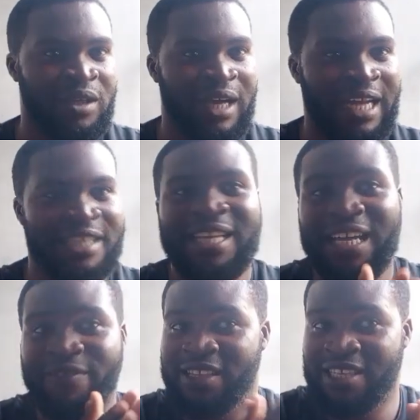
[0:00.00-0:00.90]
I didn't
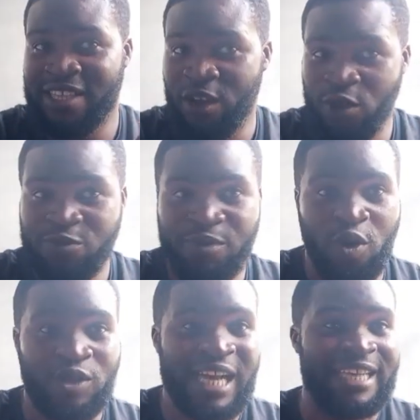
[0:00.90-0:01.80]
add fertilizer cost
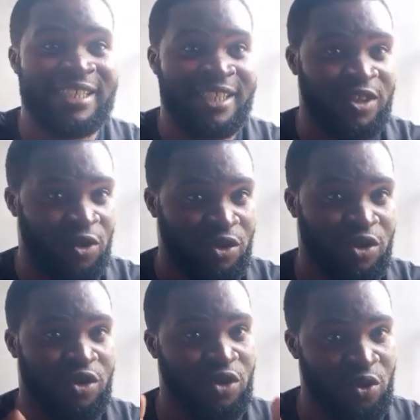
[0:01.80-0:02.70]
because I did not
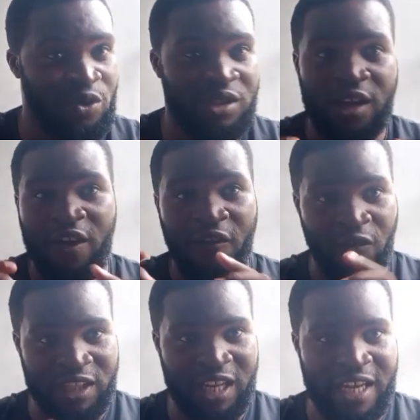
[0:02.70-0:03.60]
use
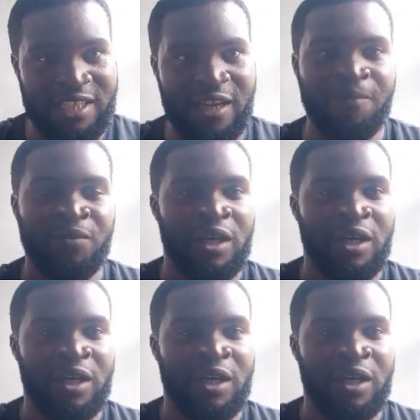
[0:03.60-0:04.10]
fertilizer.